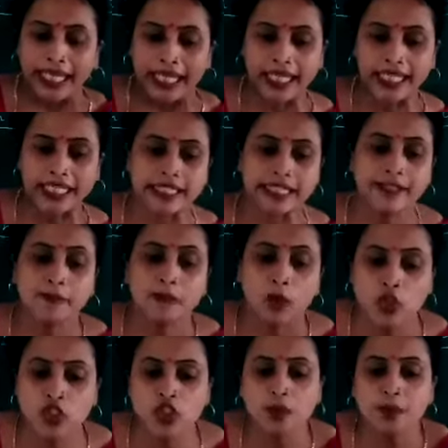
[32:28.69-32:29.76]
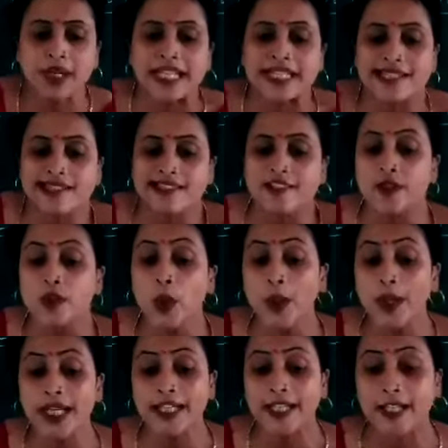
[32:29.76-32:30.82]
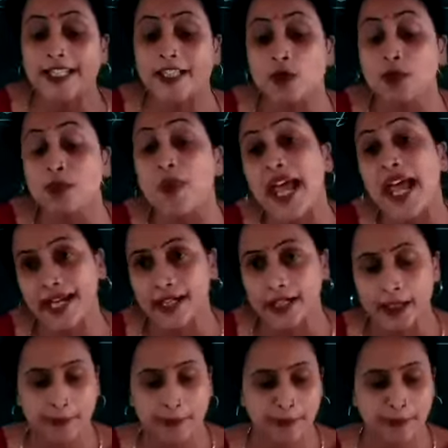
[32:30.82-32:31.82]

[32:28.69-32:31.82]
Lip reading: In most places, the soil is black.